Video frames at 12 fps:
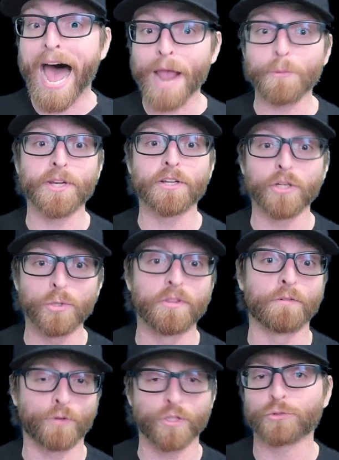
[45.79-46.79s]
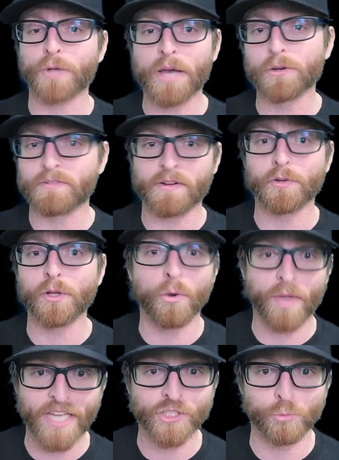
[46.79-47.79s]
I would include the first round of every
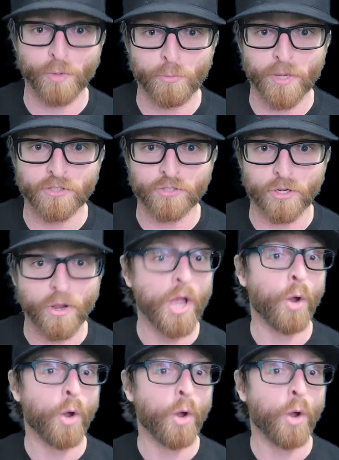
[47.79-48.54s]
location we went to.